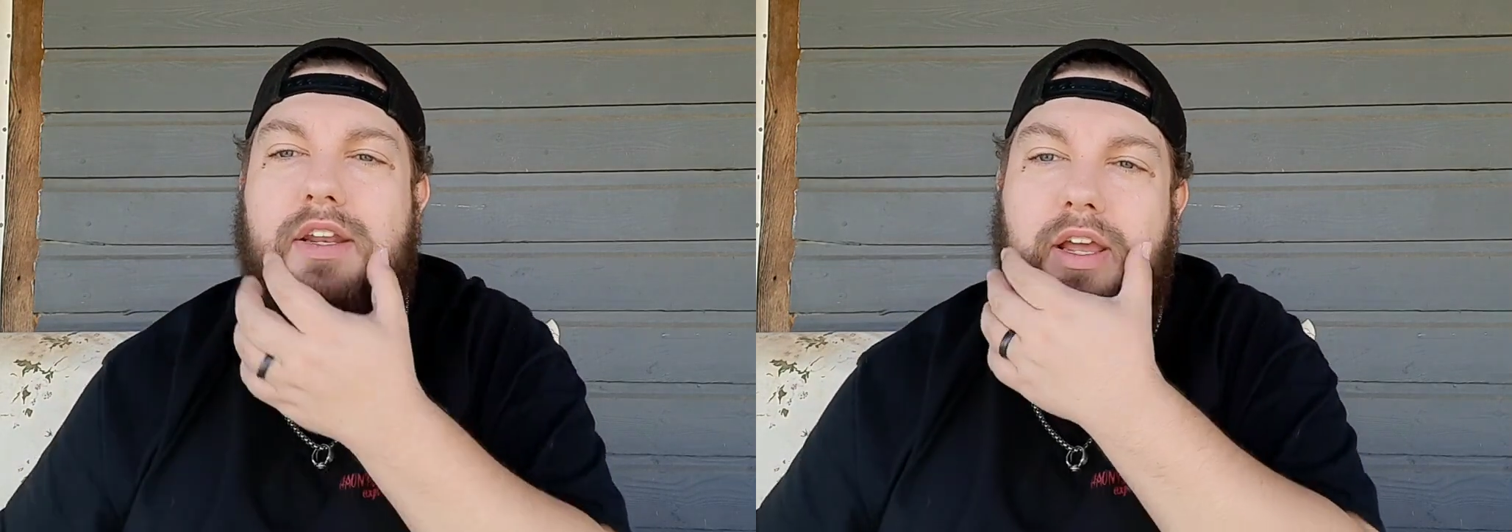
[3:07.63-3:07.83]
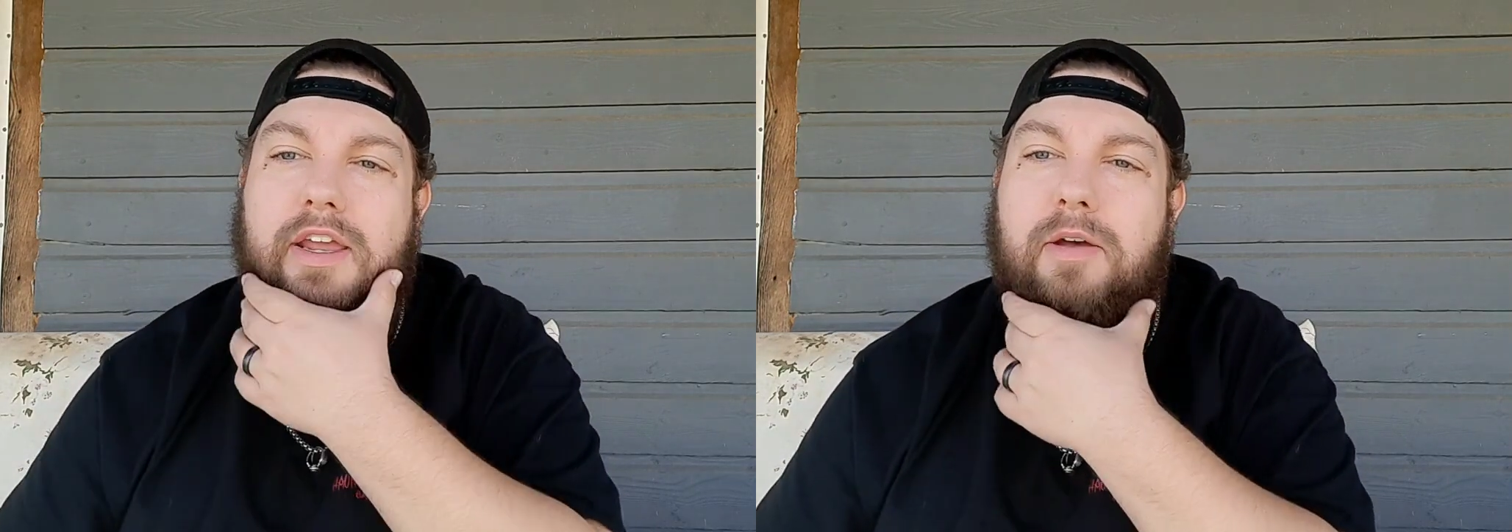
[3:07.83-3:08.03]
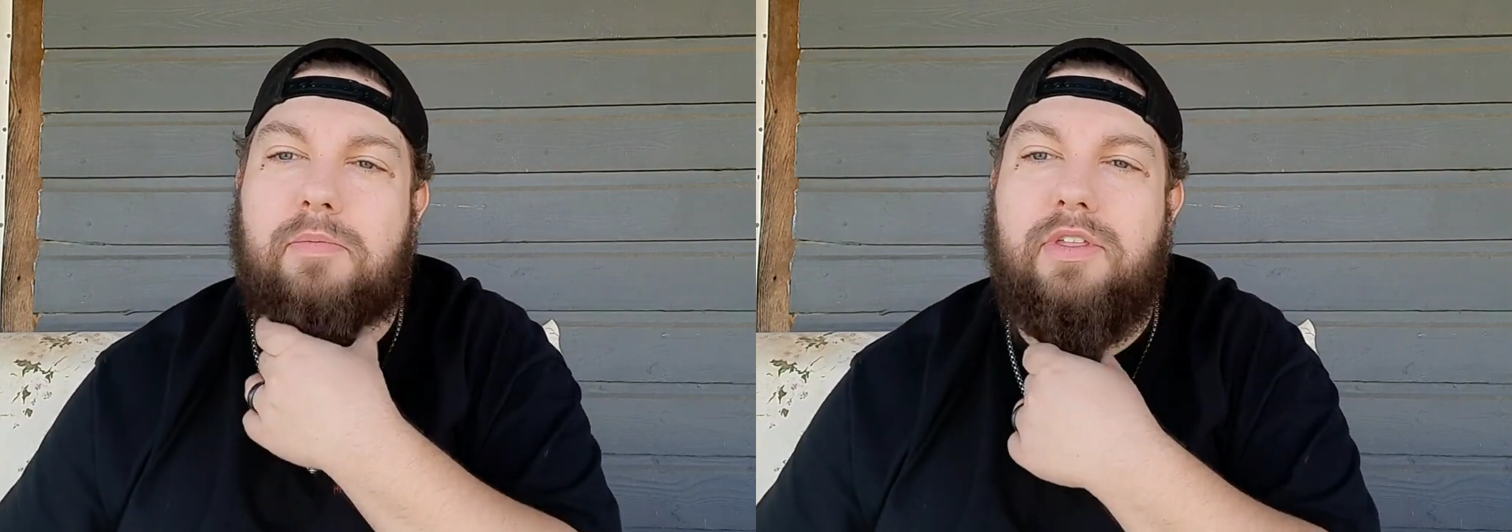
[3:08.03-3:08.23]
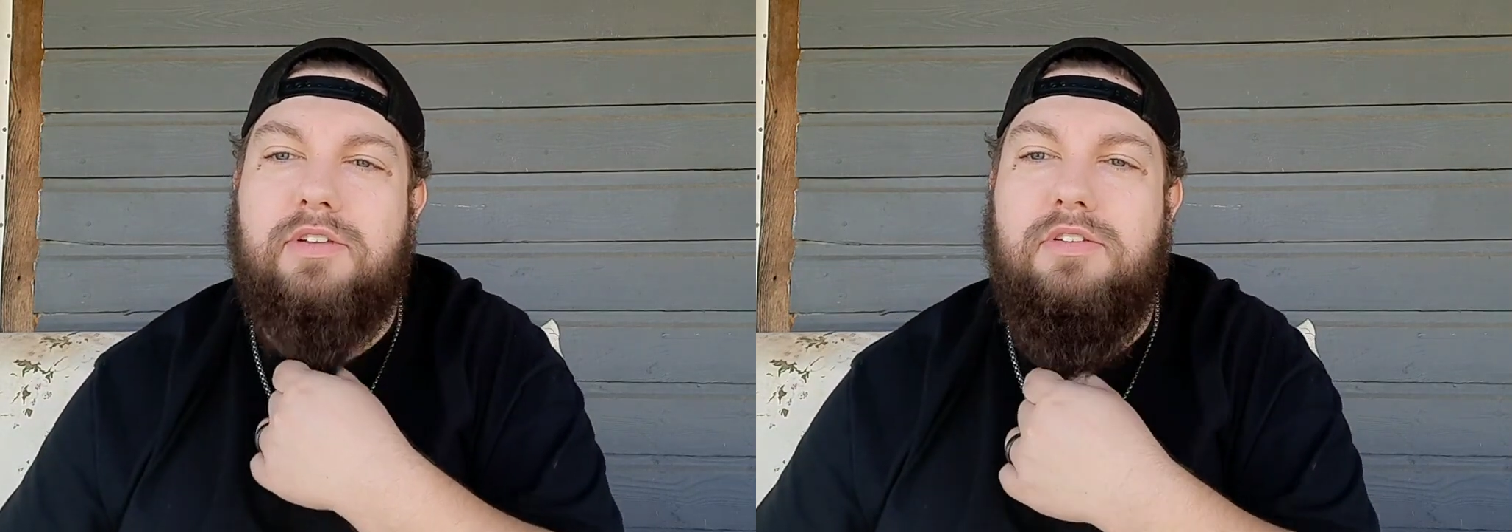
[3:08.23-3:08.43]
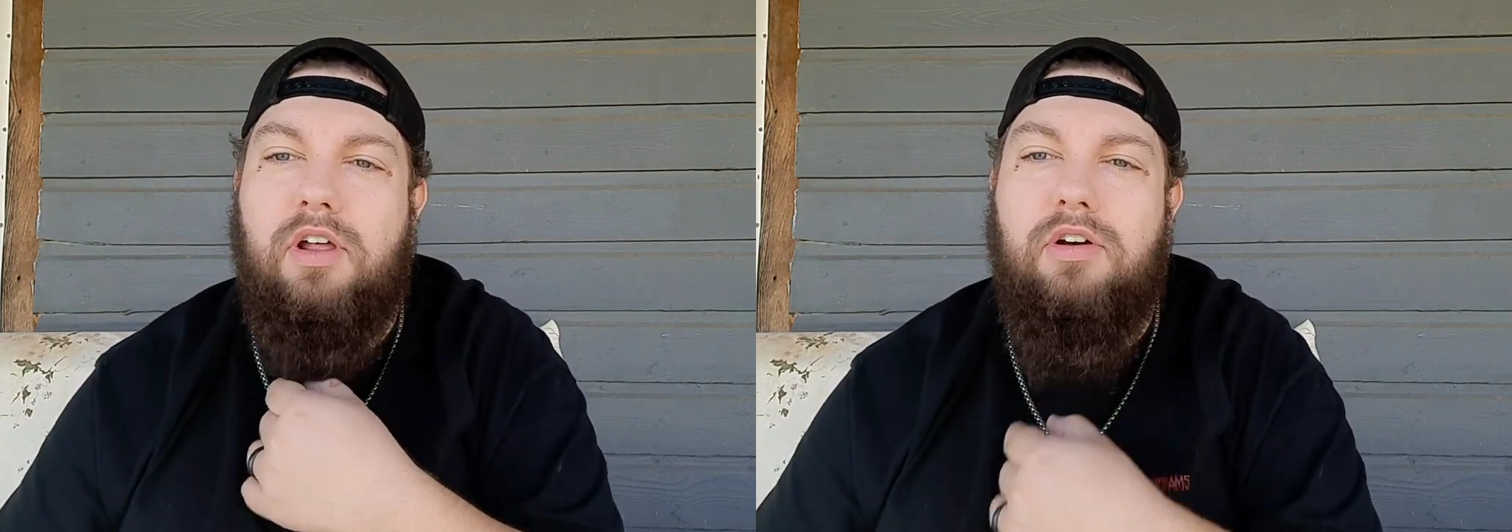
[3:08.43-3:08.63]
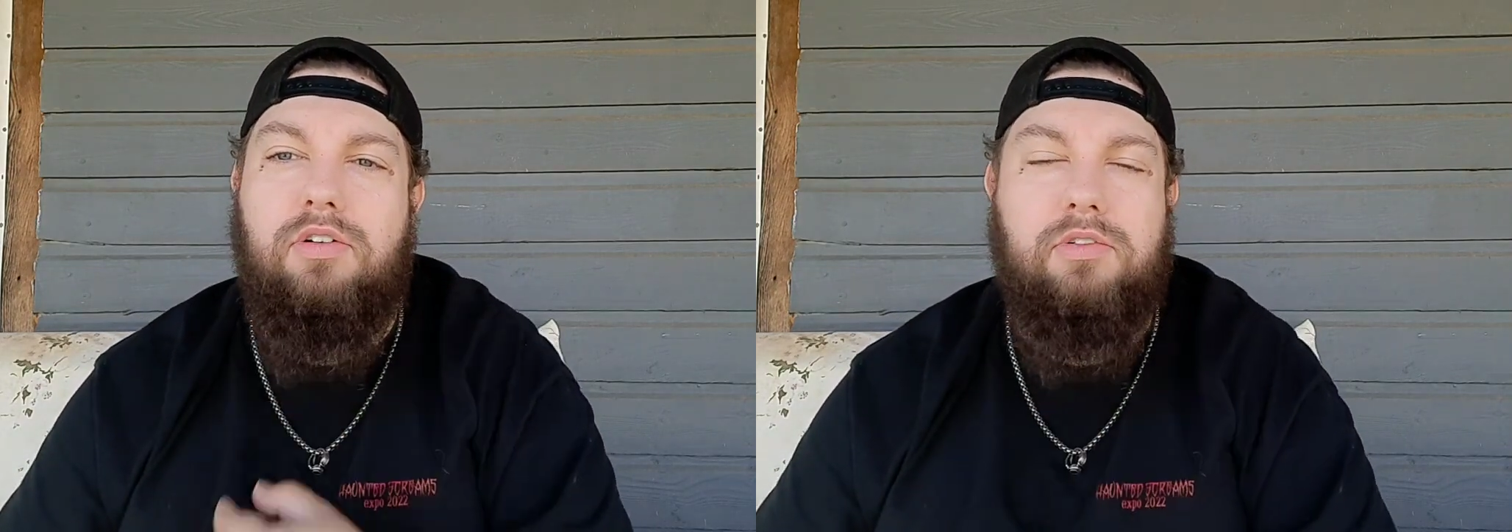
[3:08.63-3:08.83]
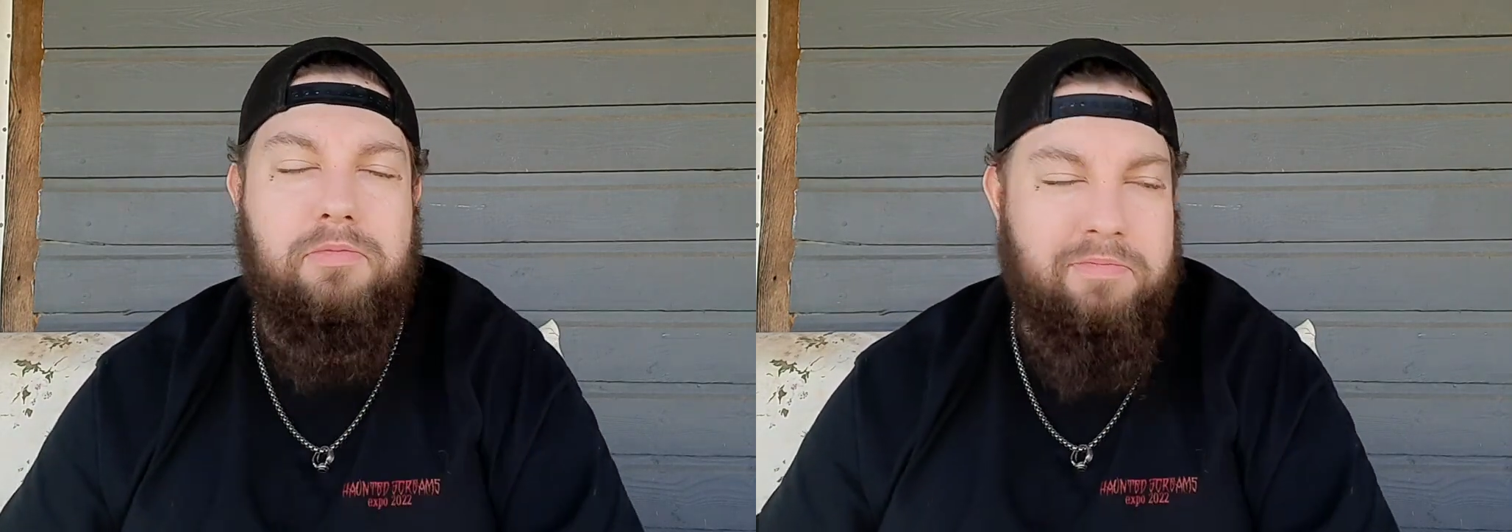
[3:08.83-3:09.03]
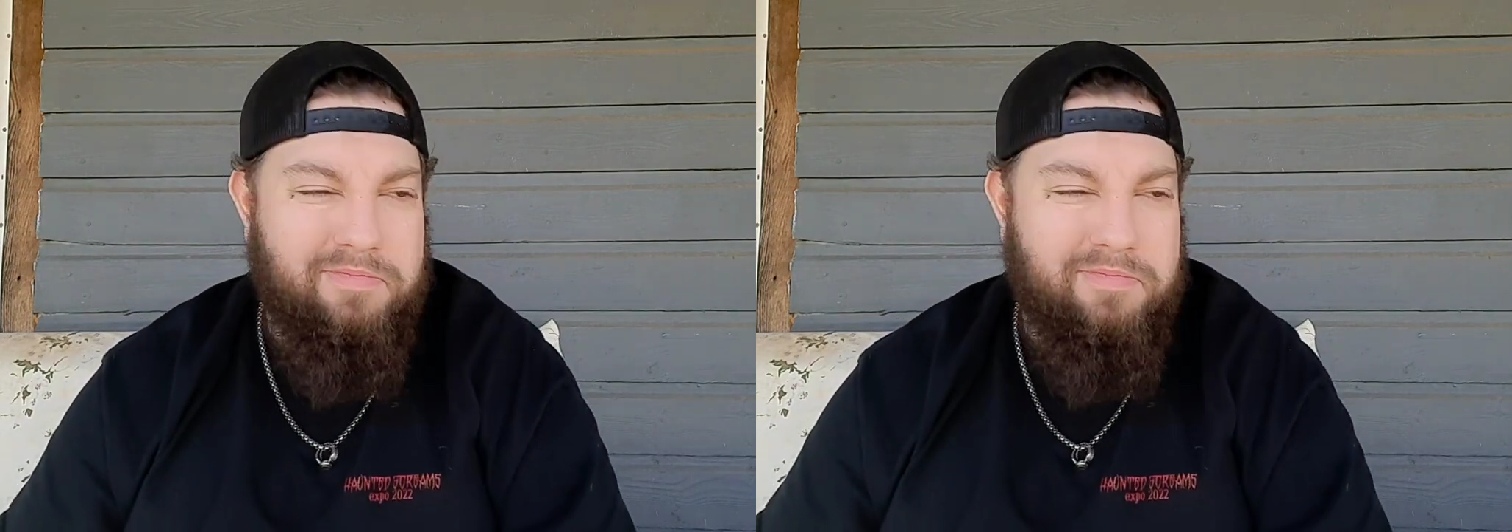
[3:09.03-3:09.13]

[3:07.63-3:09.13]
and I kept this long.